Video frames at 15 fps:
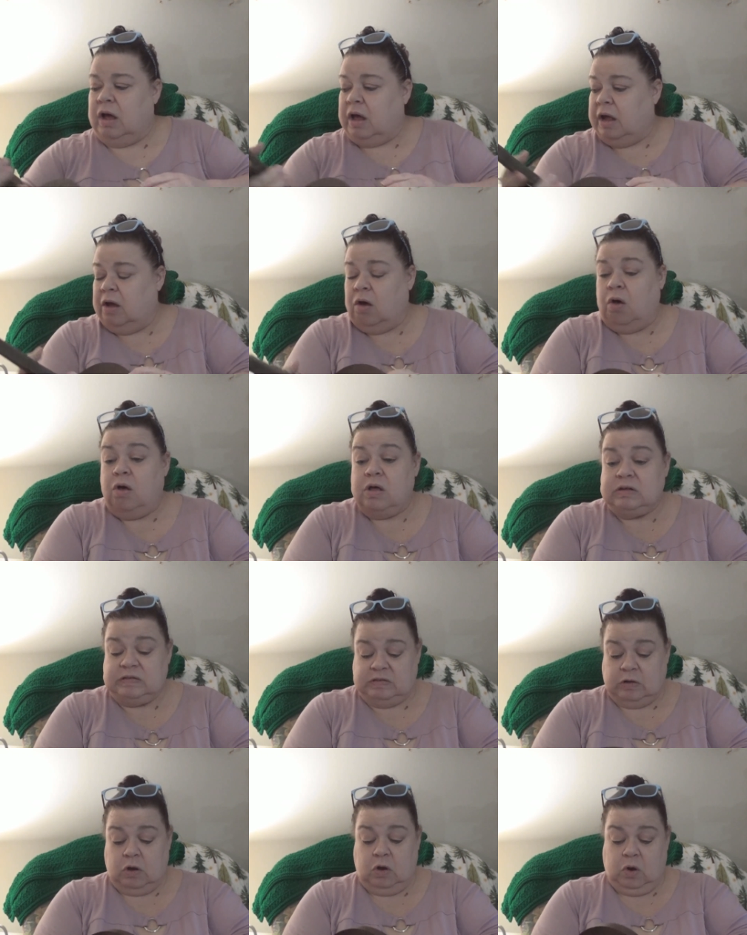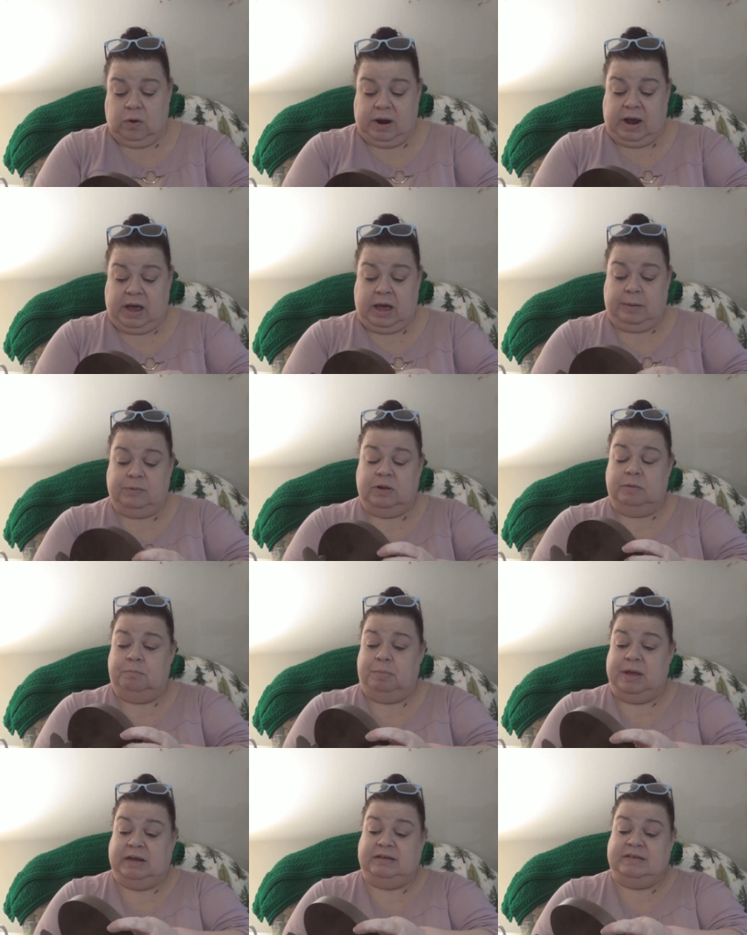I also grabbed
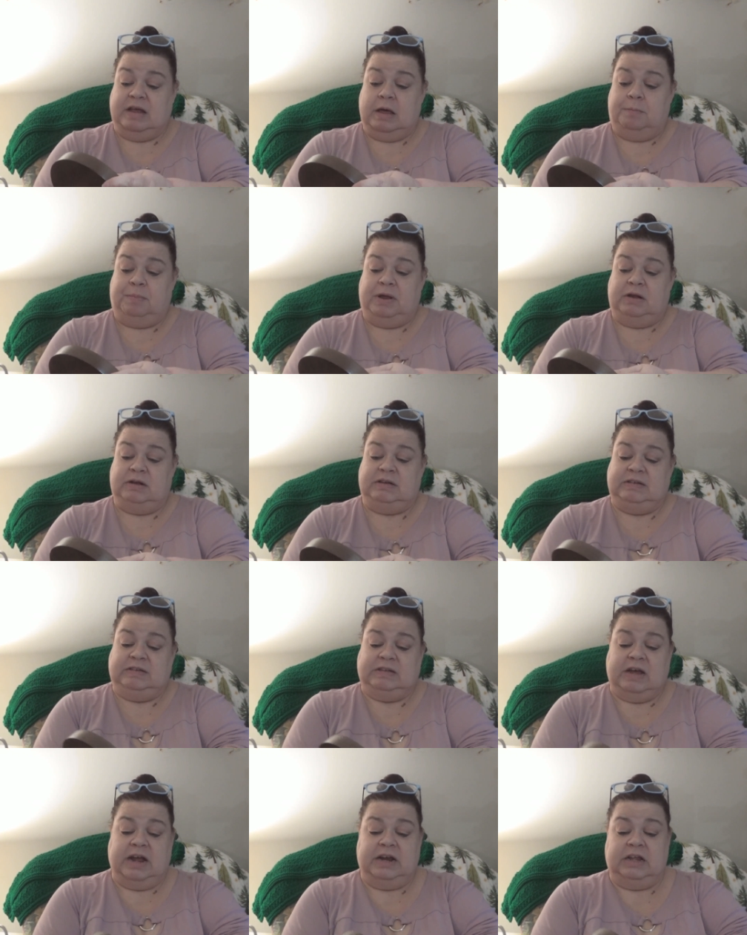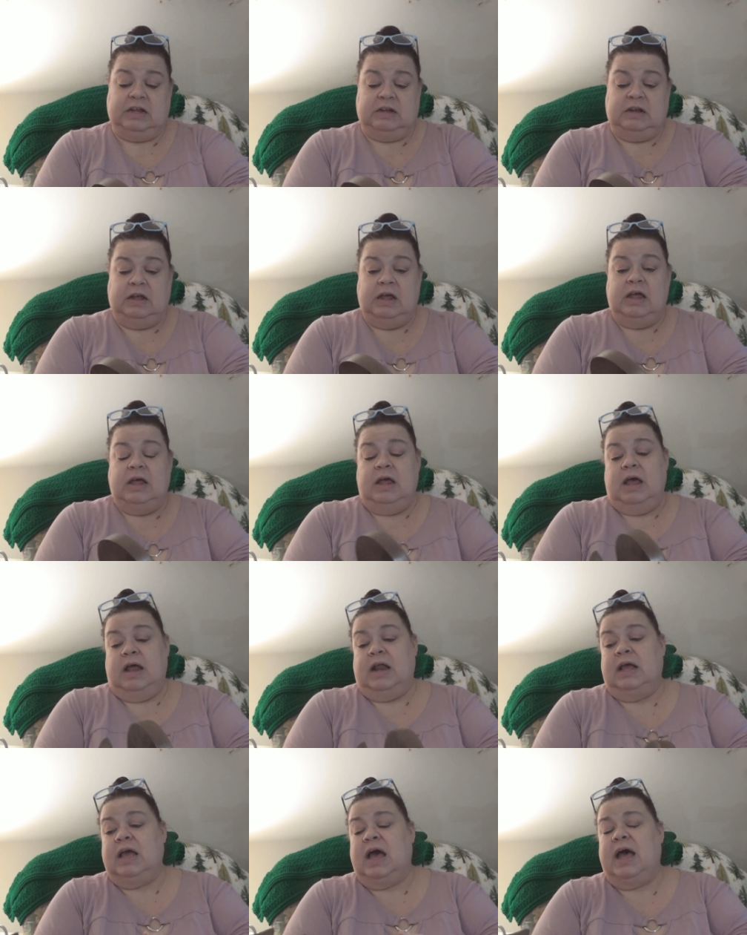and picked up and decided,
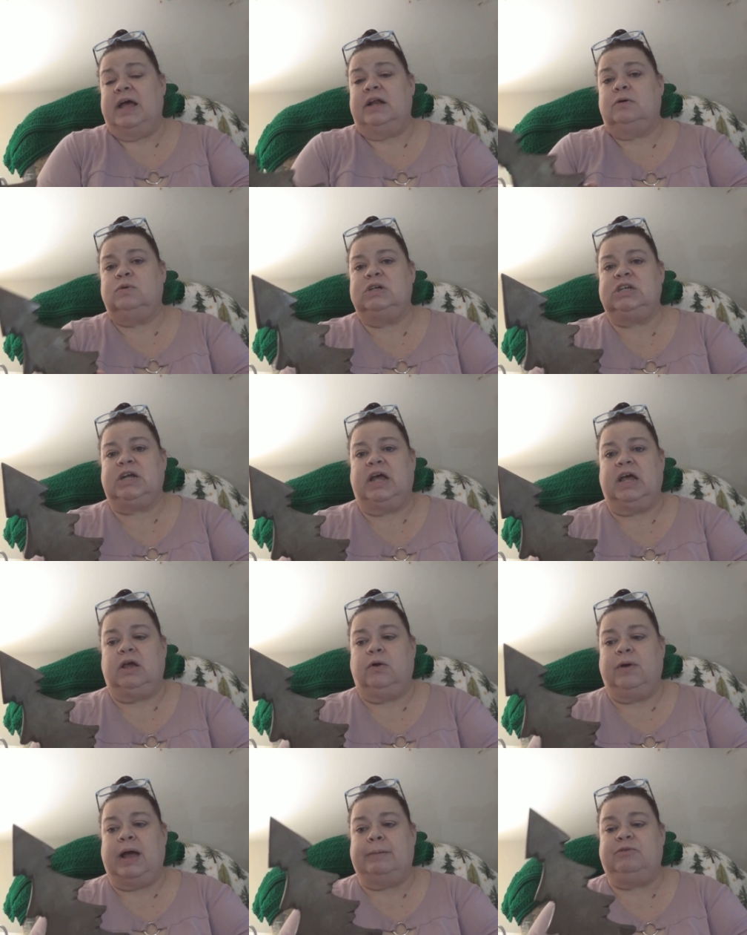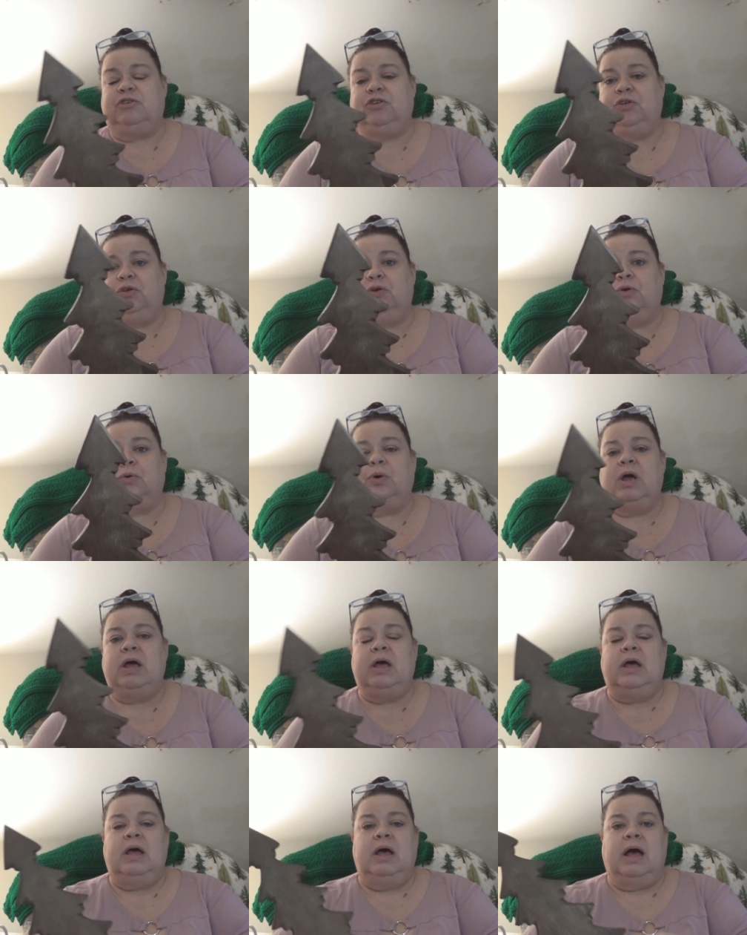and I kind of wish I had grabbed two.
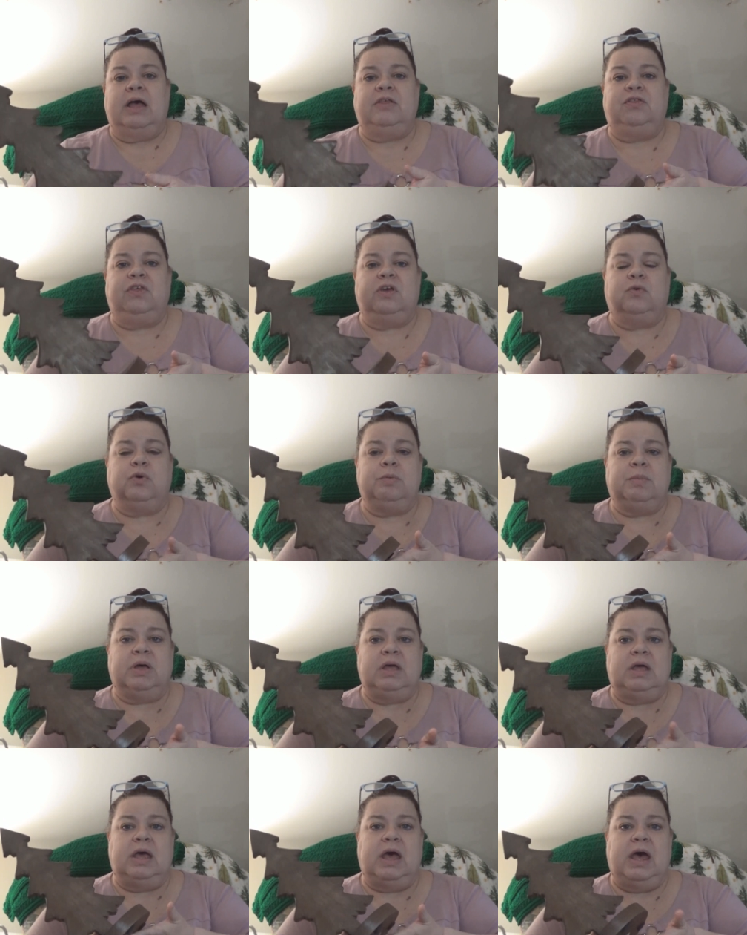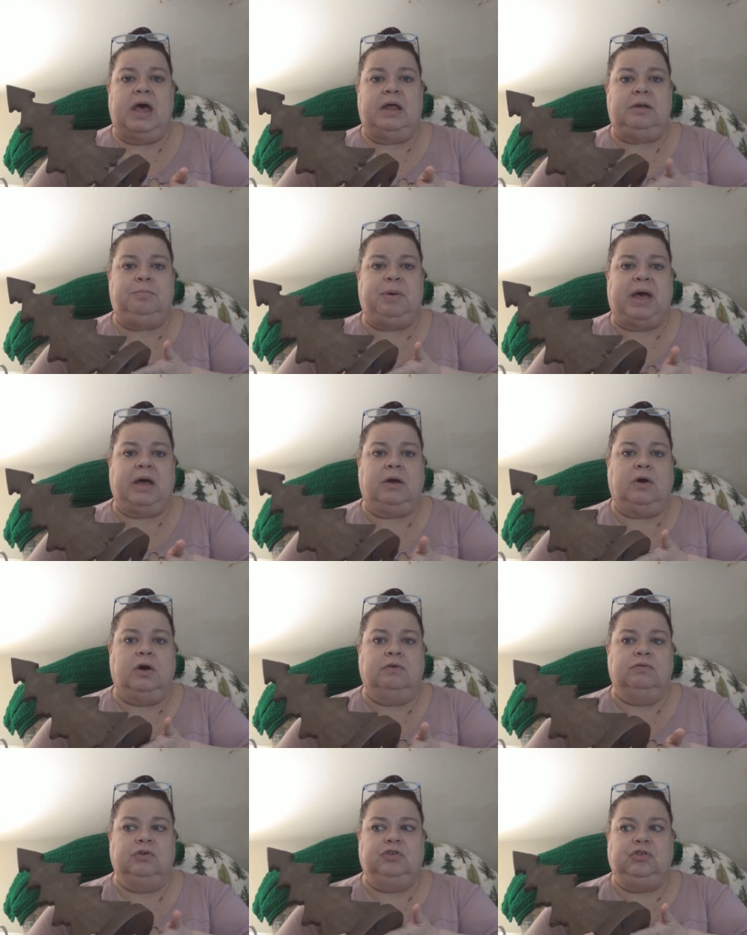I think we might head back
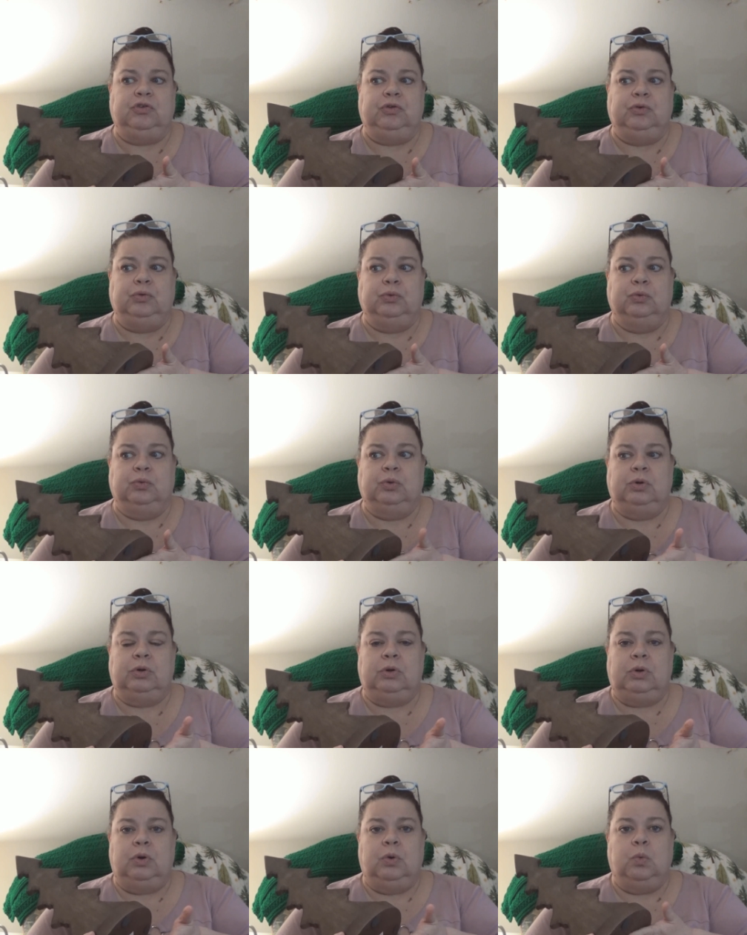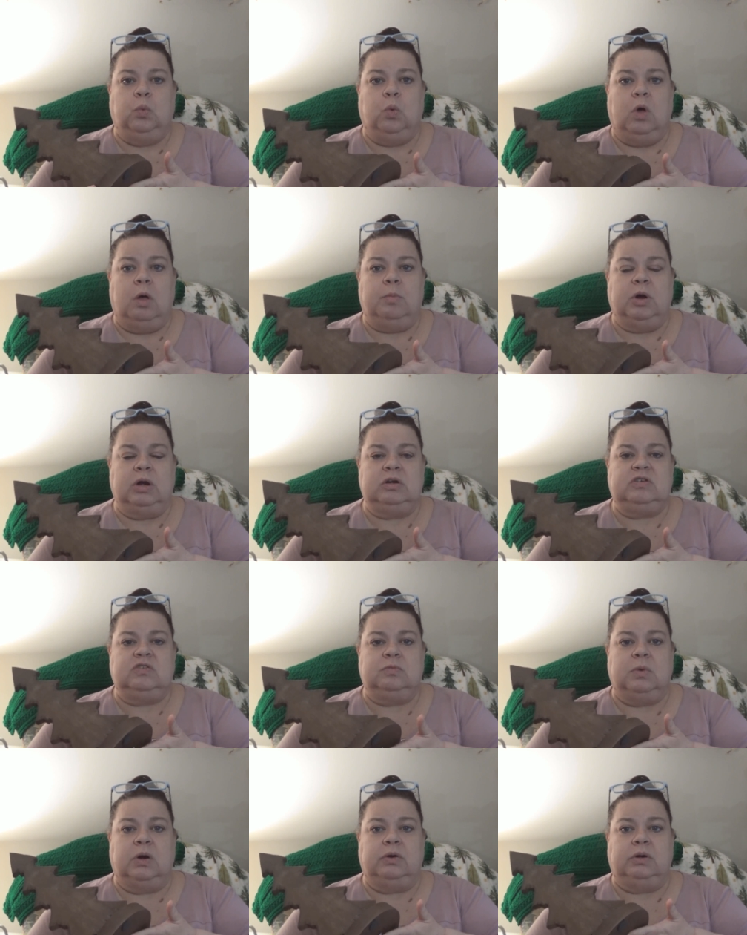over to Walmart
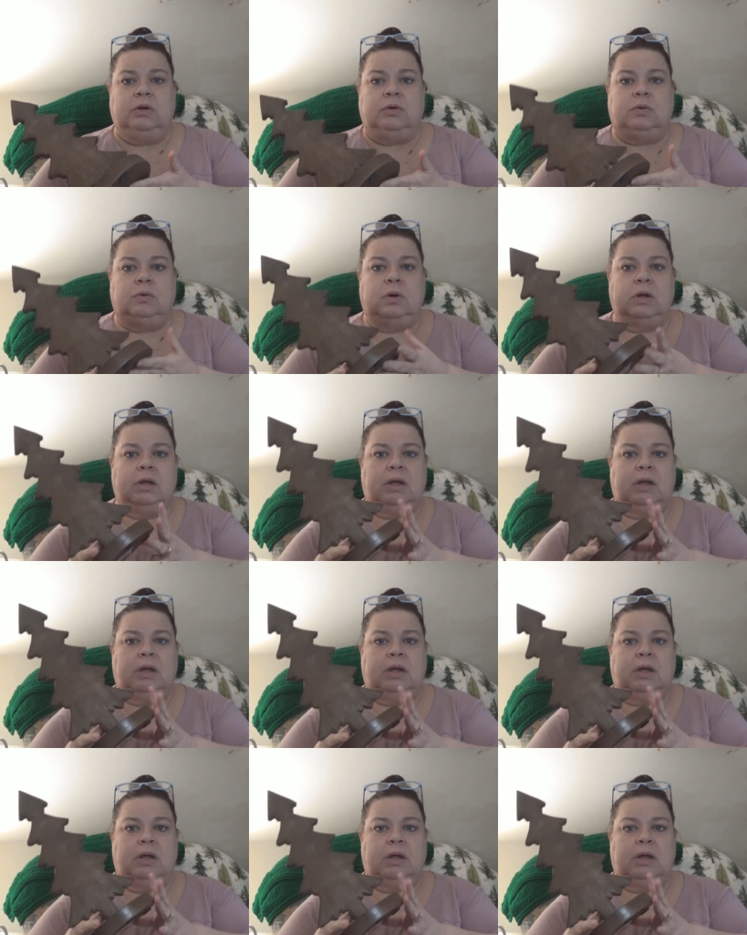tomorrow,